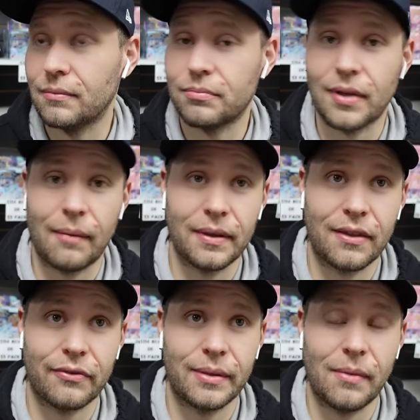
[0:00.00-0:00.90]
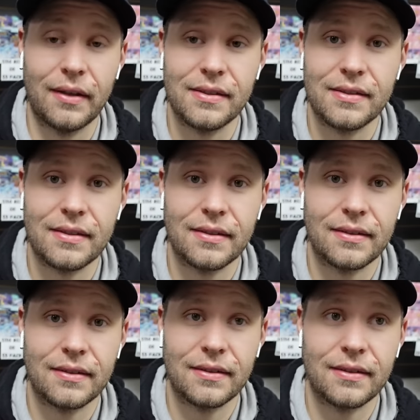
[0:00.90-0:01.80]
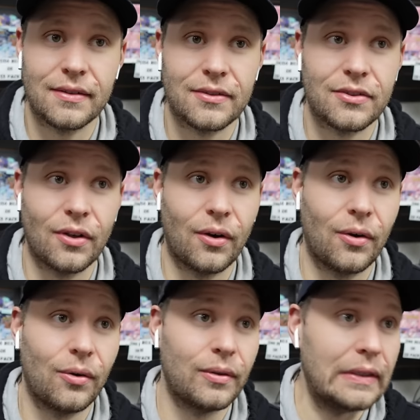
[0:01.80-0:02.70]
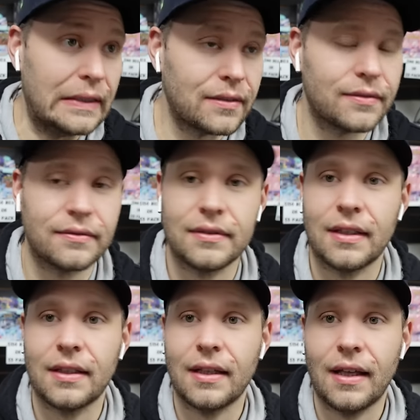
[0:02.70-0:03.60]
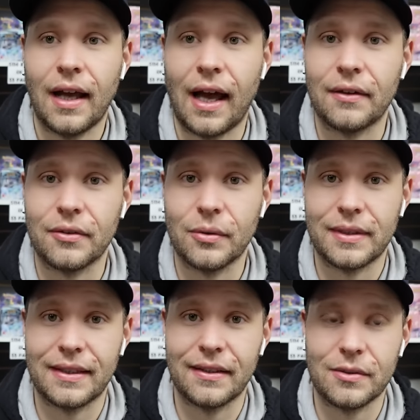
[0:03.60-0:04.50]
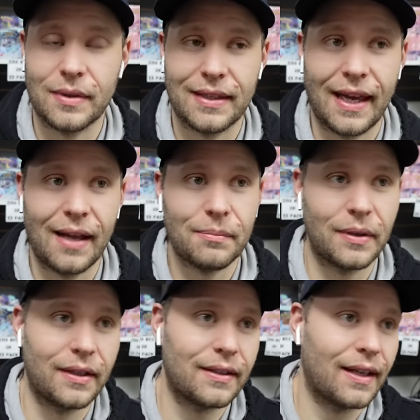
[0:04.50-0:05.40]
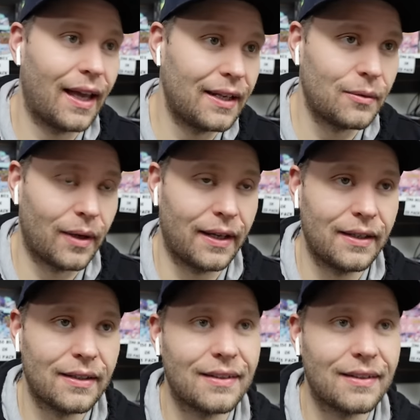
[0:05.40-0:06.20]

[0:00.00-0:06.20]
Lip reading: probably 3 months. So I don't know what the deal is with that. But anyway,